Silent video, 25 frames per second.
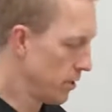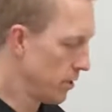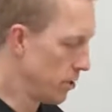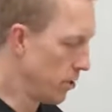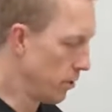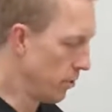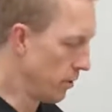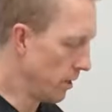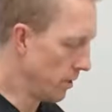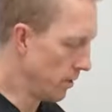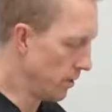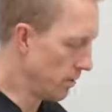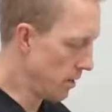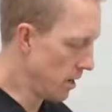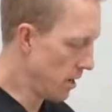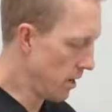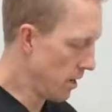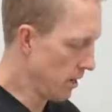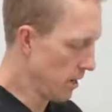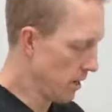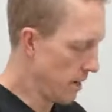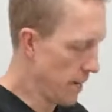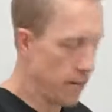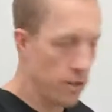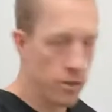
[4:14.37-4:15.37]
doing
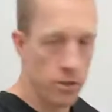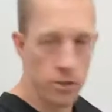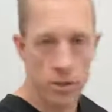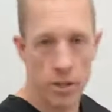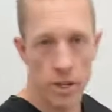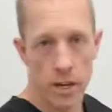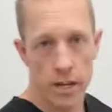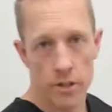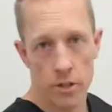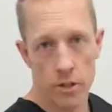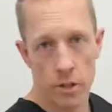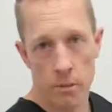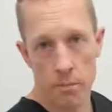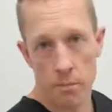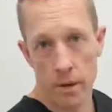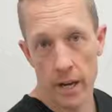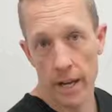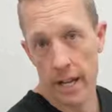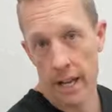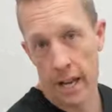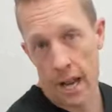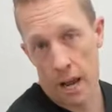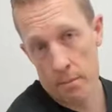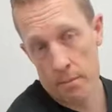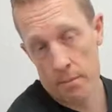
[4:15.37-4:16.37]
uh, exercise on a
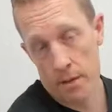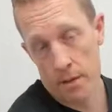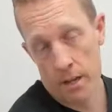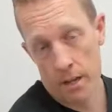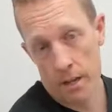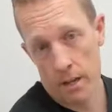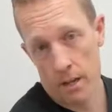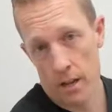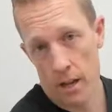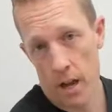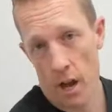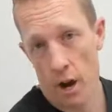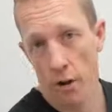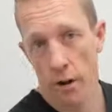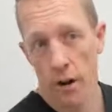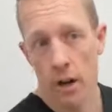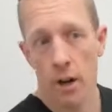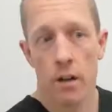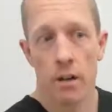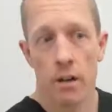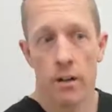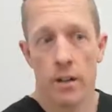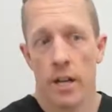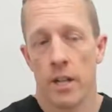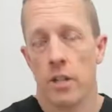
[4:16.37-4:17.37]
bike can be
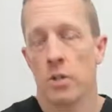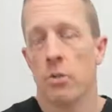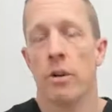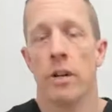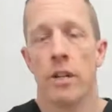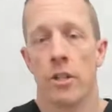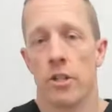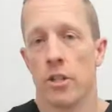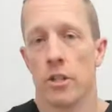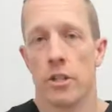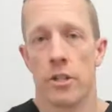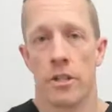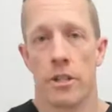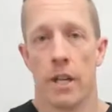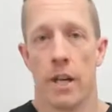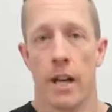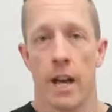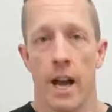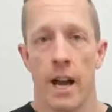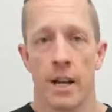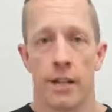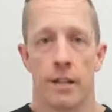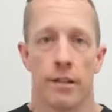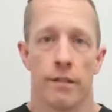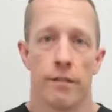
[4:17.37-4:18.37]
uh, a nice way to just stay
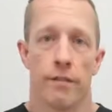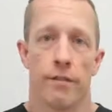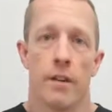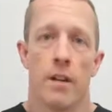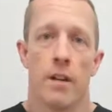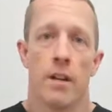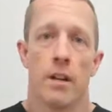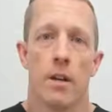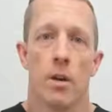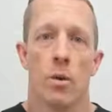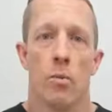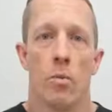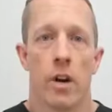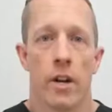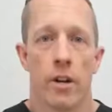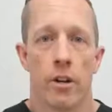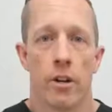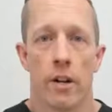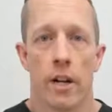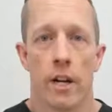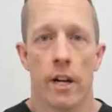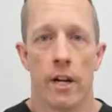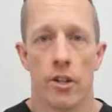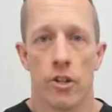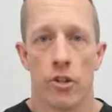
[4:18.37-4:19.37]
active while you're
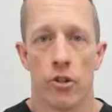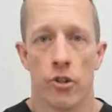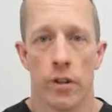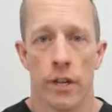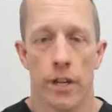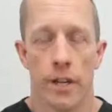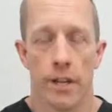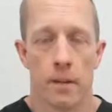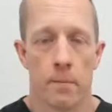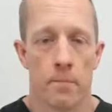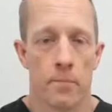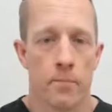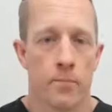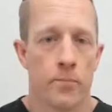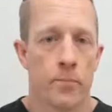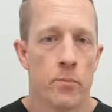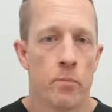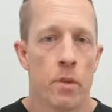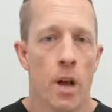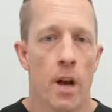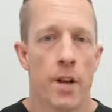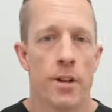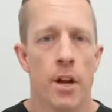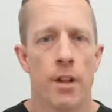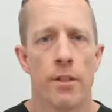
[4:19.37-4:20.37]
getting treated.
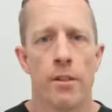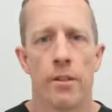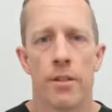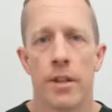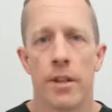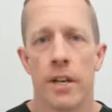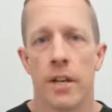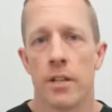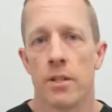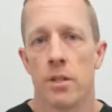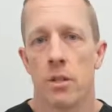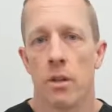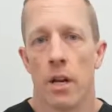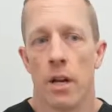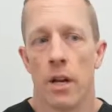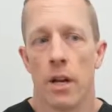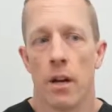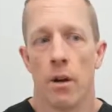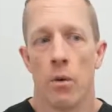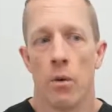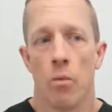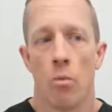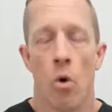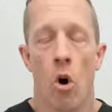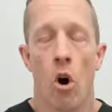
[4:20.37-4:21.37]
Another thing is
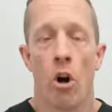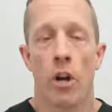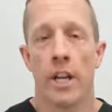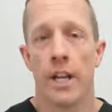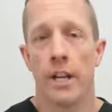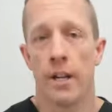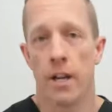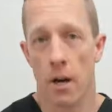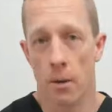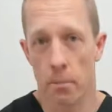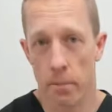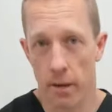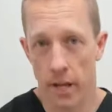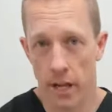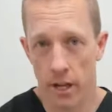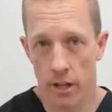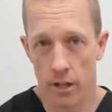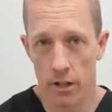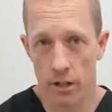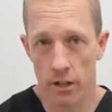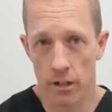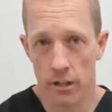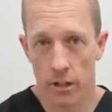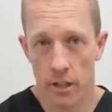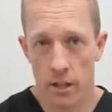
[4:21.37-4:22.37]
uh, walking
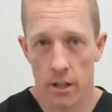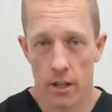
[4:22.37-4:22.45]
uphill.